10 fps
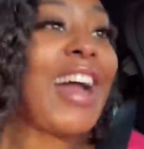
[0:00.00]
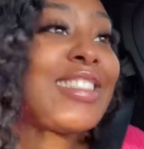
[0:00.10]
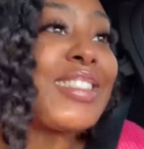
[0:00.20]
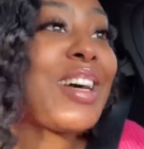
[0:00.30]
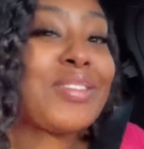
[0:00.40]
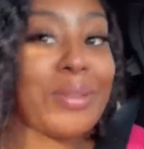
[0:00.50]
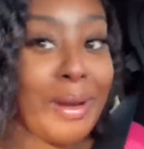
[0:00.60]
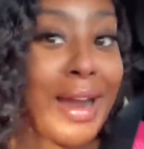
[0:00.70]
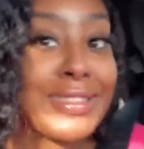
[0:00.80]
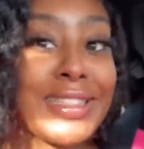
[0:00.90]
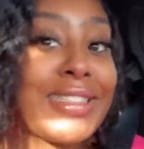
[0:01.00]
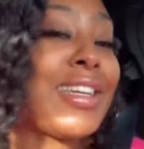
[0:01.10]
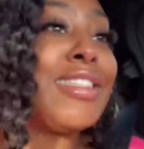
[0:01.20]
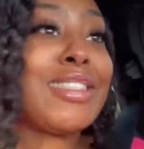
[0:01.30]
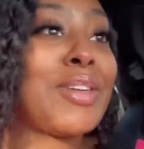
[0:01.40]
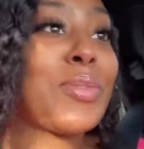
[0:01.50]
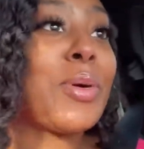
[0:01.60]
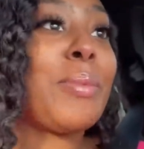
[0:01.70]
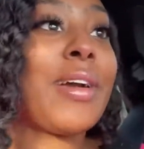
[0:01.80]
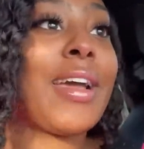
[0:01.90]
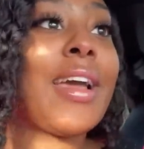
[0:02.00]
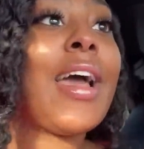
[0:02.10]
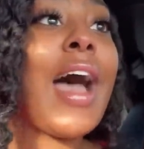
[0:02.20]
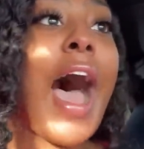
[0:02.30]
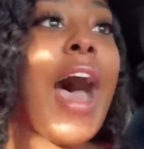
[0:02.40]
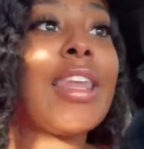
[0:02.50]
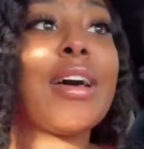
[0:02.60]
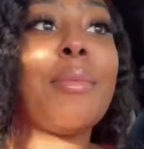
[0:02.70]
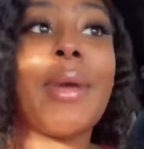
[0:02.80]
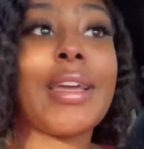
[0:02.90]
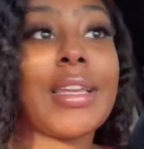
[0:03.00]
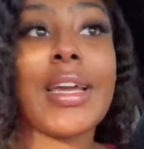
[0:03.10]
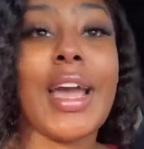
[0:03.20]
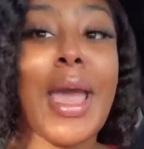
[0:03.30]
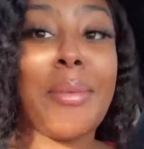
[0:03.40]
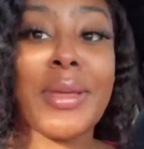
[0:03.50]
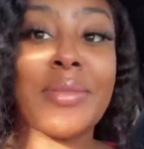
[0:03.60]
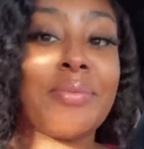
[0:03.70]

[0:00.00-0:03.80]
just love surprises in general, but I love making Leia happy.